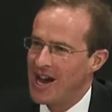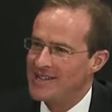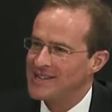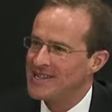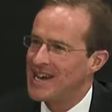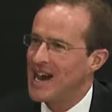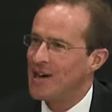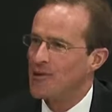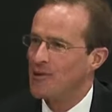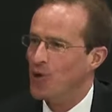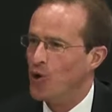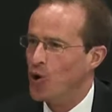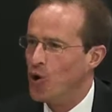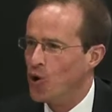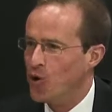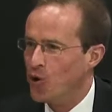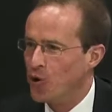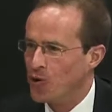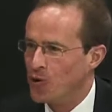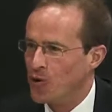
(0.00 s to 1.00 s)
town
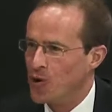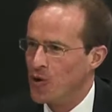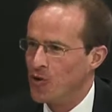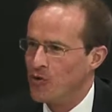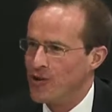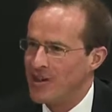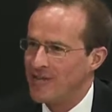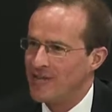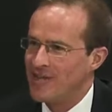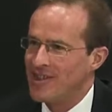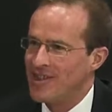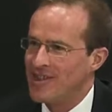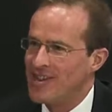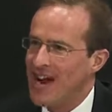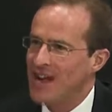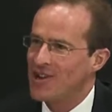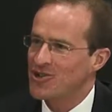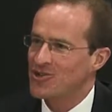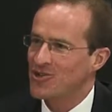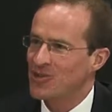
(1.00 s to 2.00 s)
hall or even the
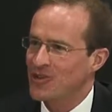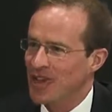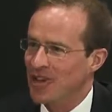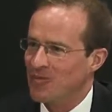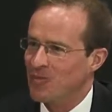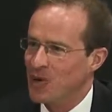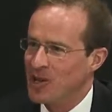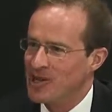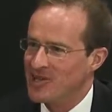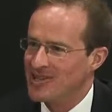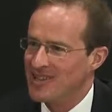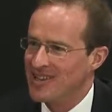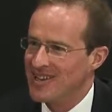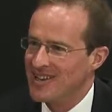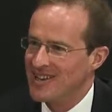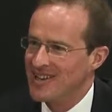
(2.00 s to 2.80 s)
national government.